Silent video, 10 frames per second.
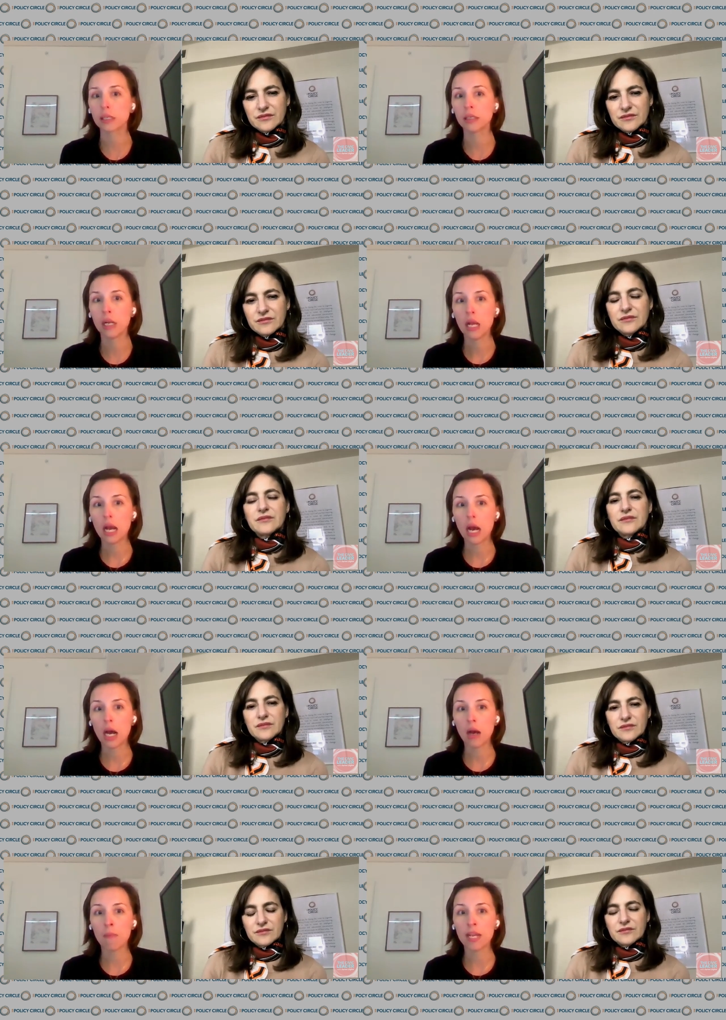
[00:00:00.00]
Speaker 1: it
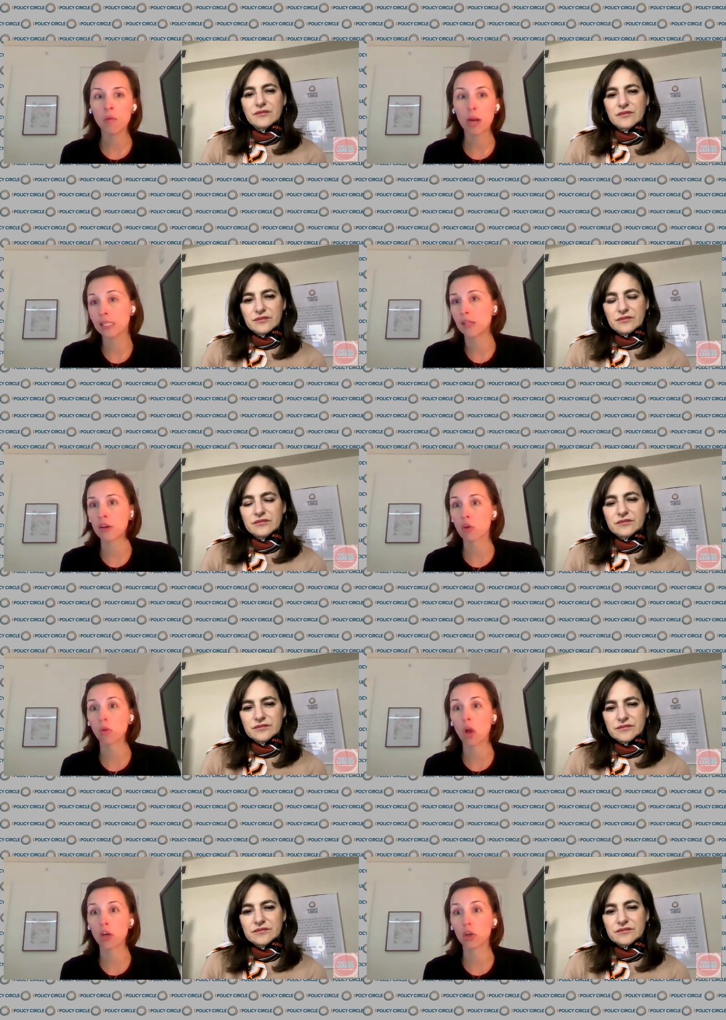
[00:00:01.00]
um, in ways that they're no
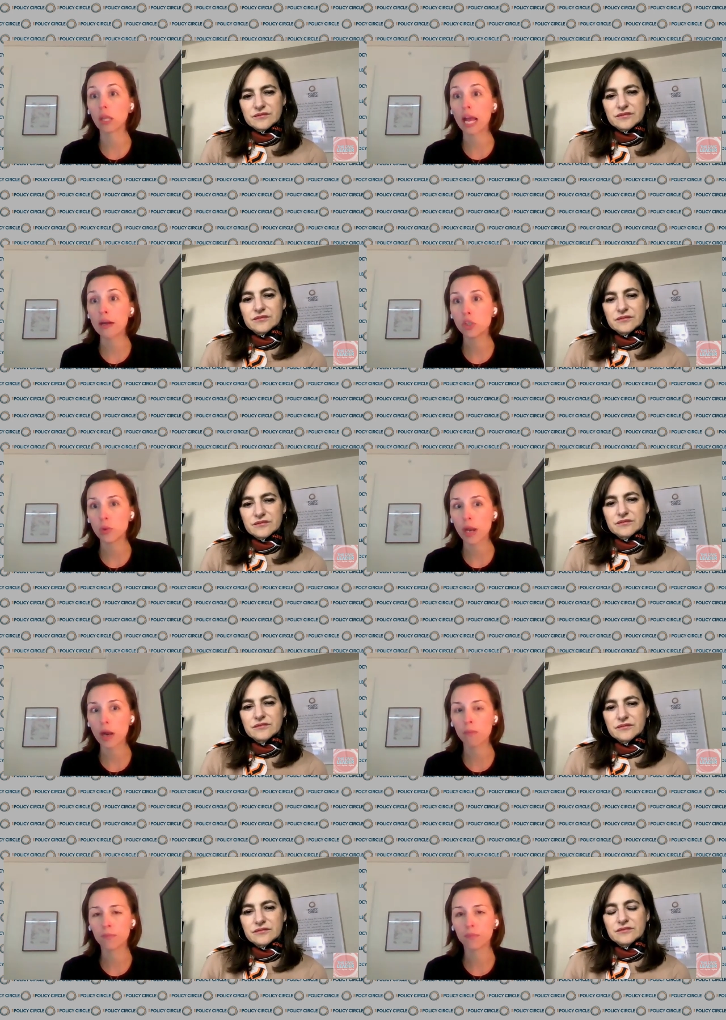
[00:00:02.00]
longer allowed to
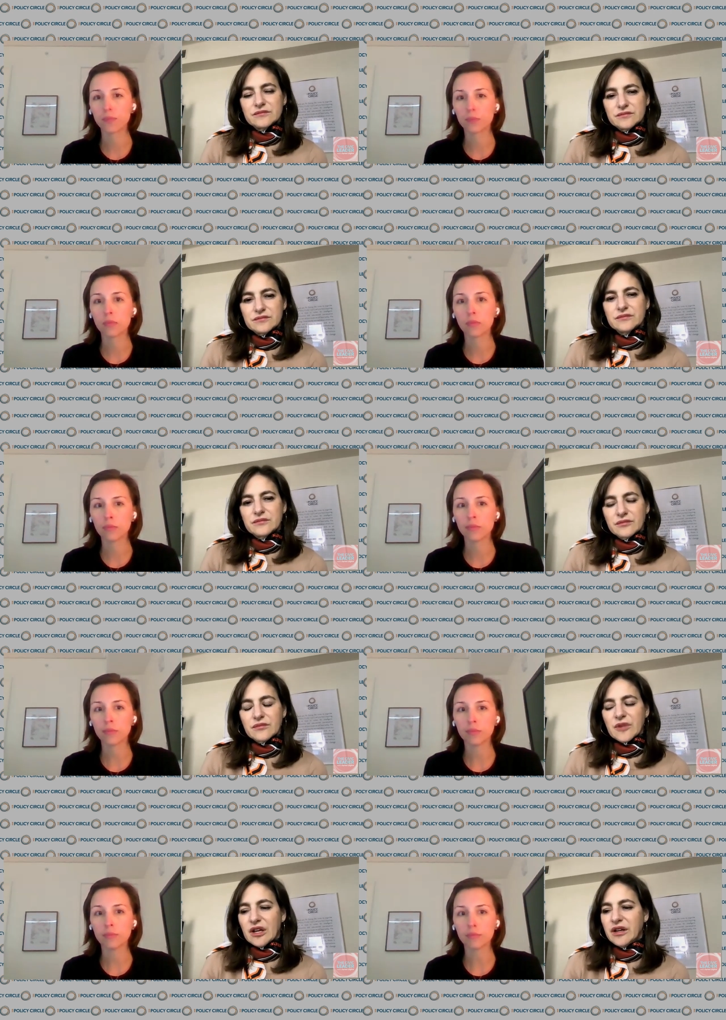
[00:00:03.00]
now.
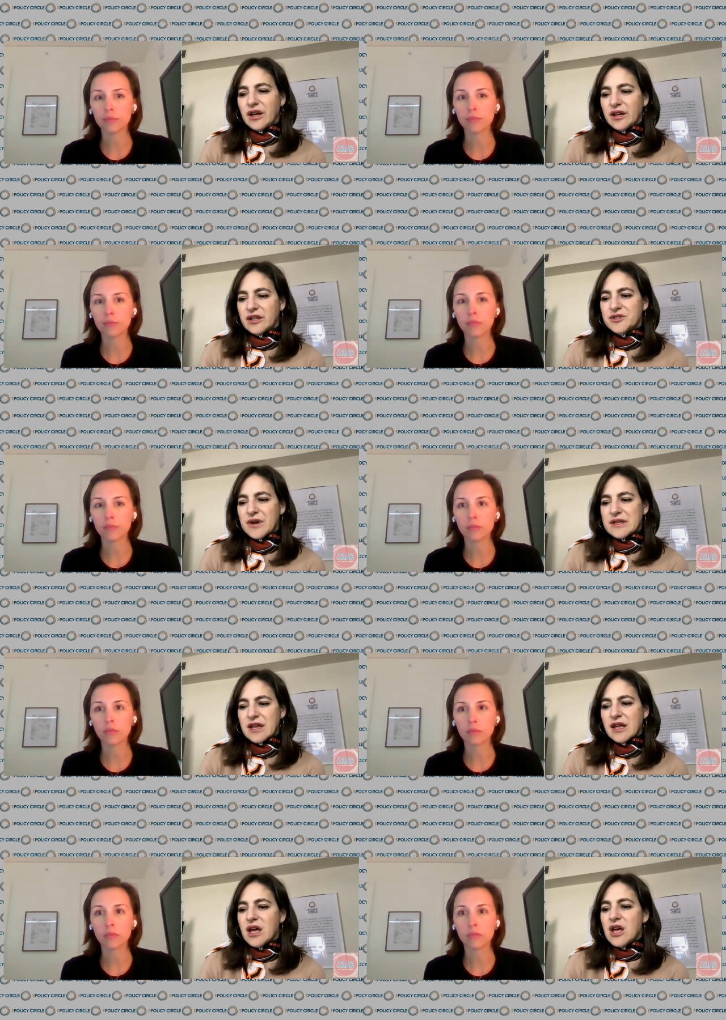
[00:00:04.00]
Yeah,
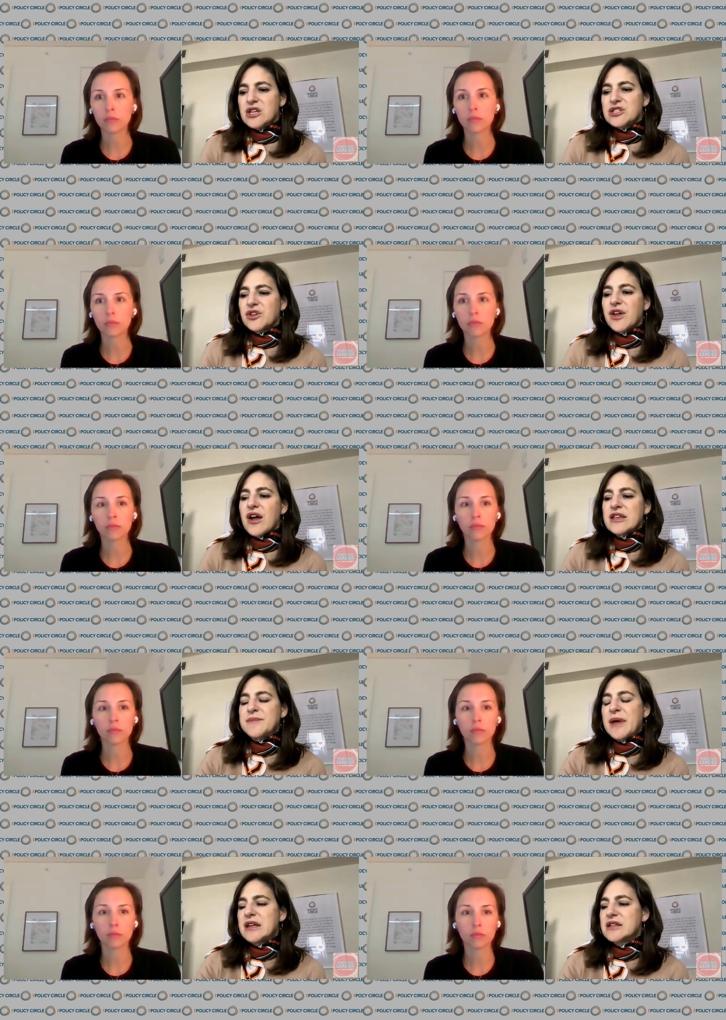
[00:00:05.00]
interesting. So there has
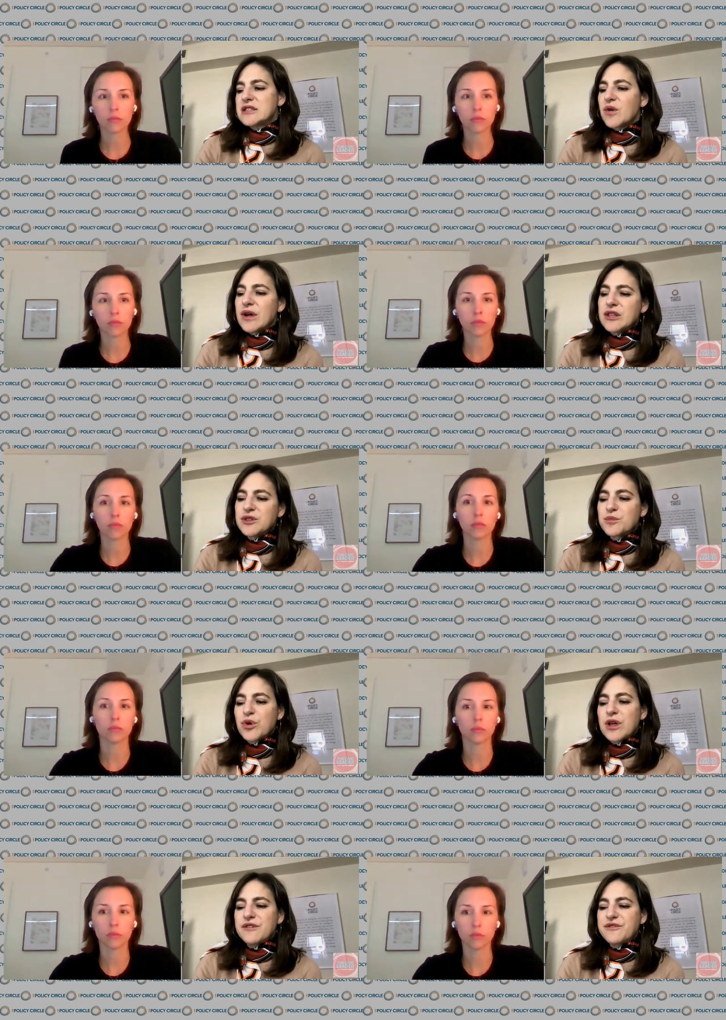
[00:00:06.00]
Speaker 2: been, so in the
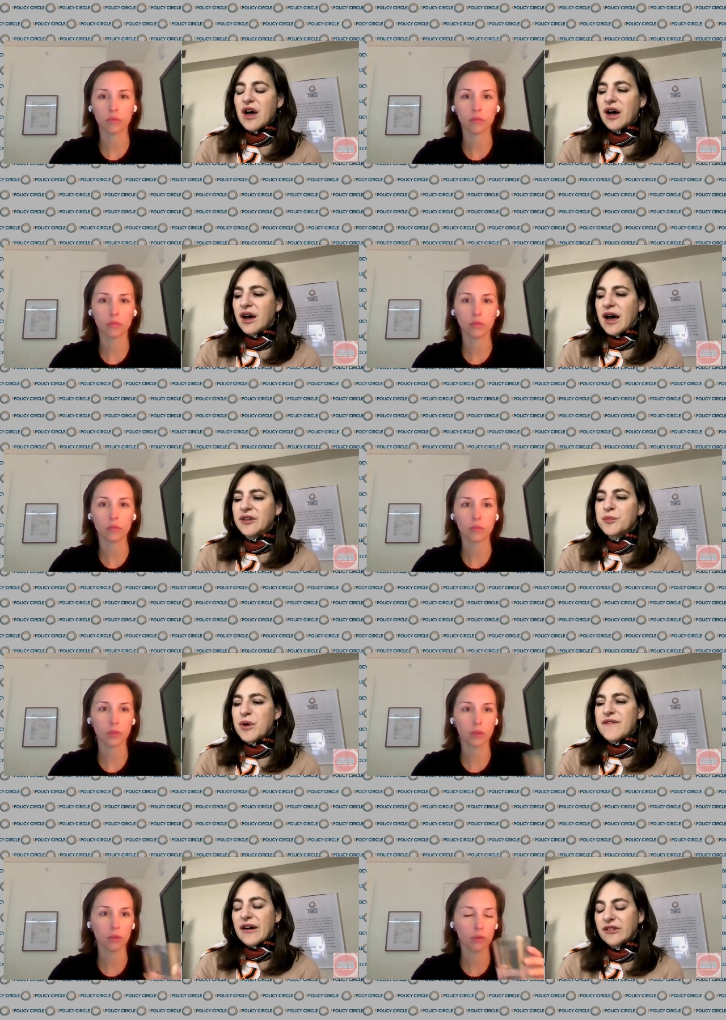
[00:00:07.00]
brief, uh, the
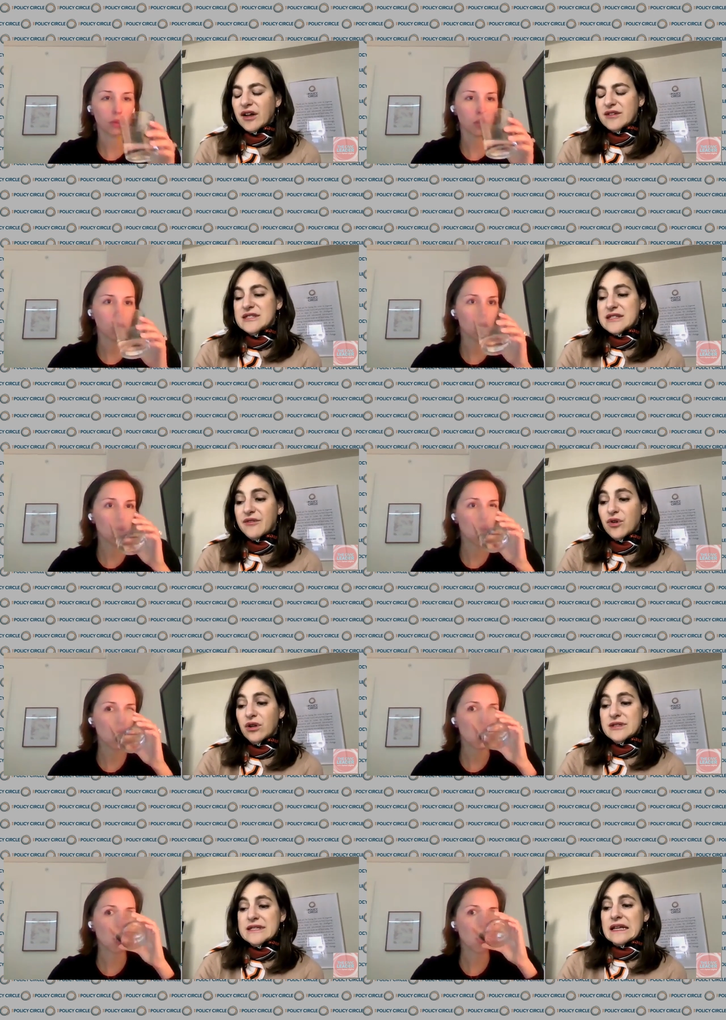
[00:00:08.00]
brief outlines
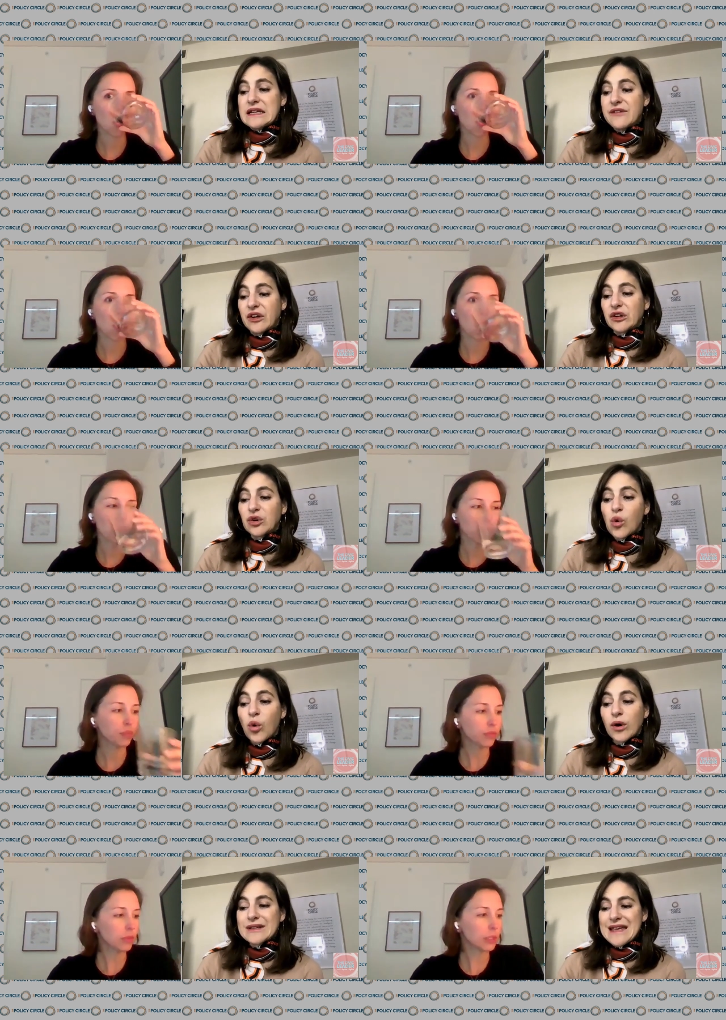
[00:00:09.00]
several significant
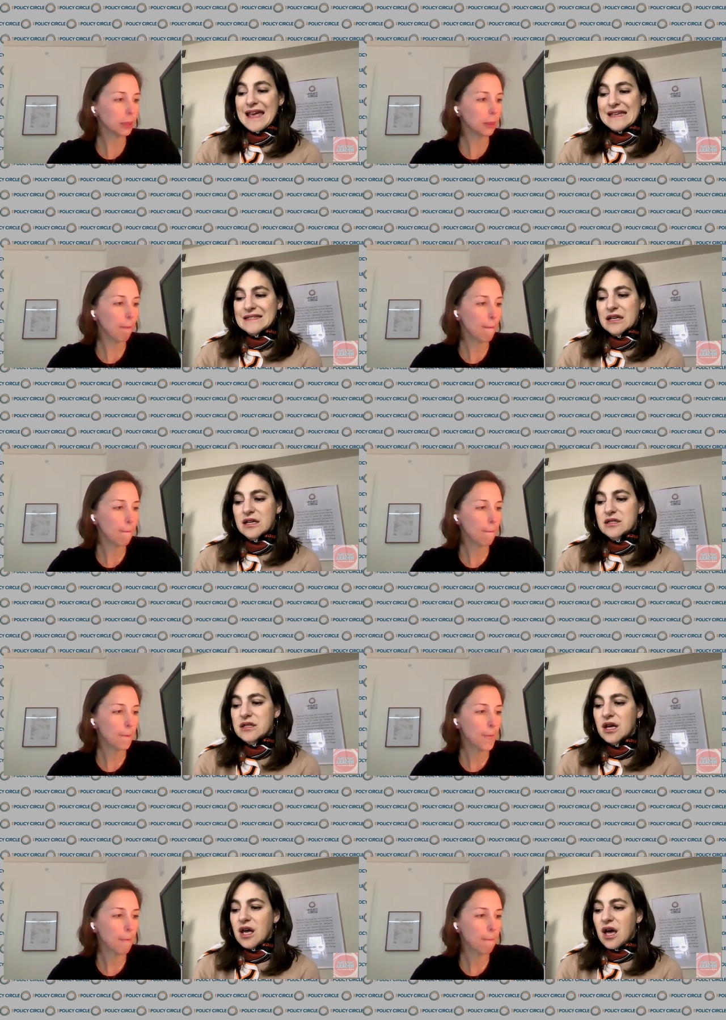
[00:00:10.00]
court cases
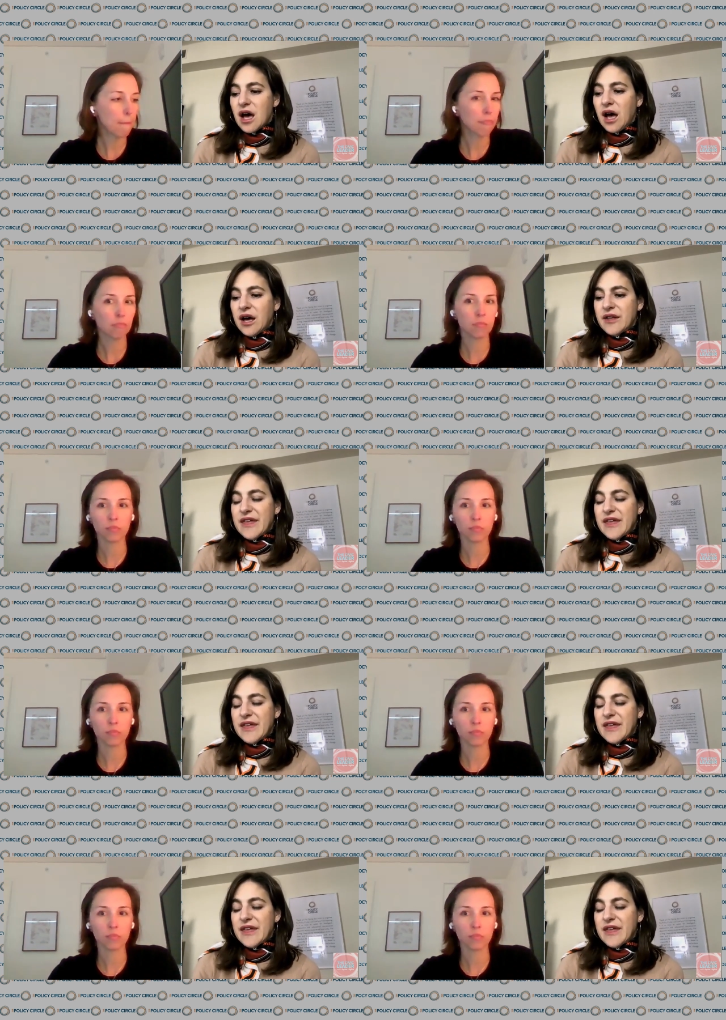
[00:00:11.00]
uh,